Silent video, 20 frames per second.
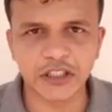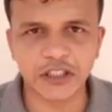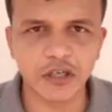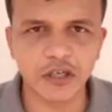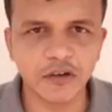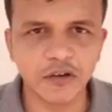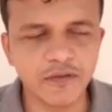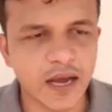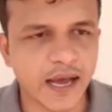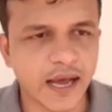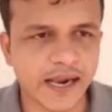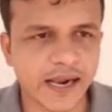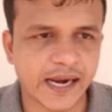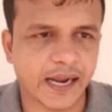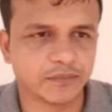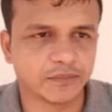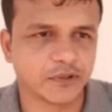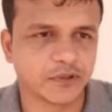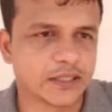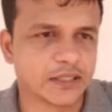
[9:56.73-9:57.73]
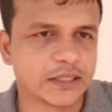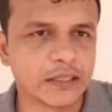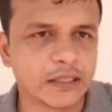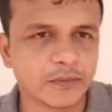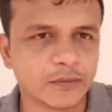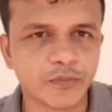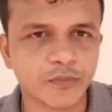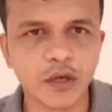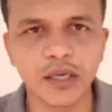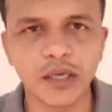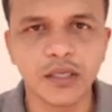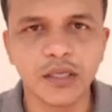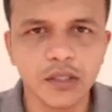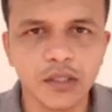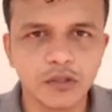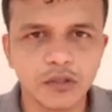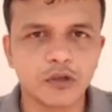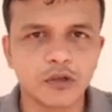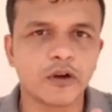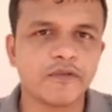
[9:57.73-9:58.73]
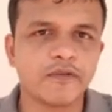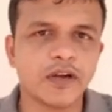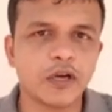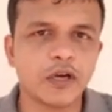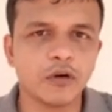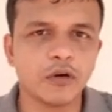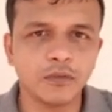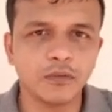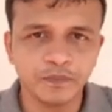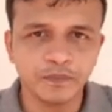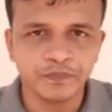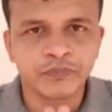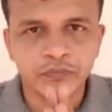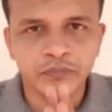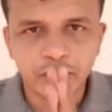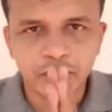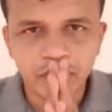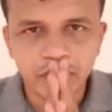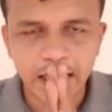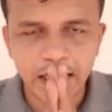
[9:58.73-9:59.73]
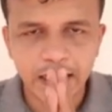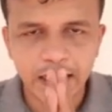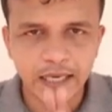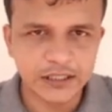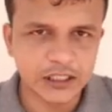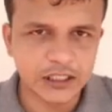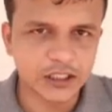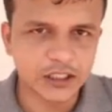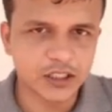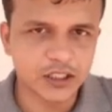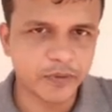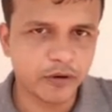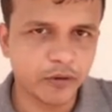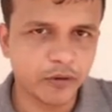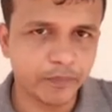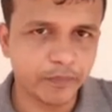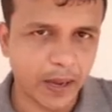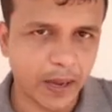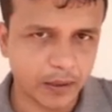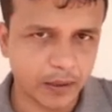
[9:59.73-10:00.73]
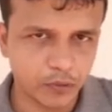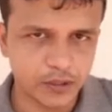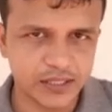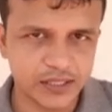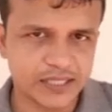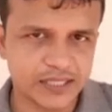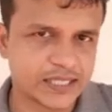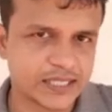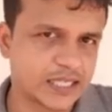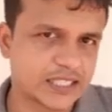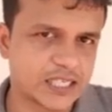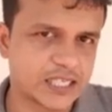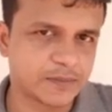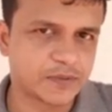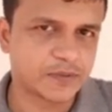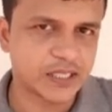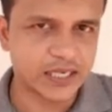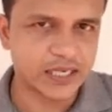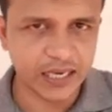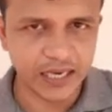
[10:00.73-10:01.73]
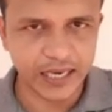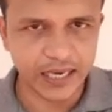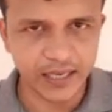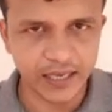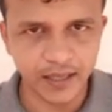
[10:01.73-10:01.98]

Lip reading: of ramp signal. Okay, so now we know the relationship between parabolic signal, step signal and